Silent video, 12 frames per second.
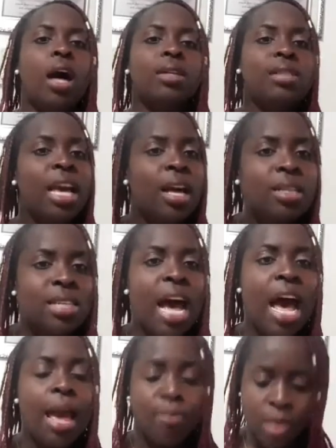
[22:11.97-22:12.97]
Take a
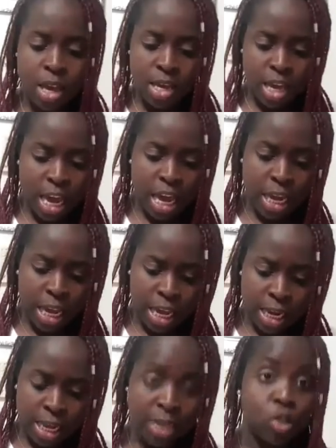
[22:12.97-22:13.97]
time
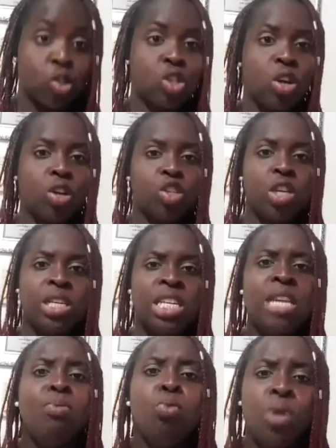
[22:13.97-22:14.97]
and search
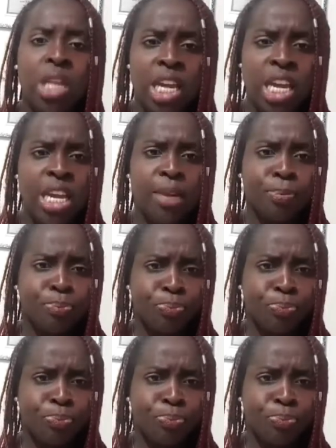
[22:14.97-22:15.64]
deep within.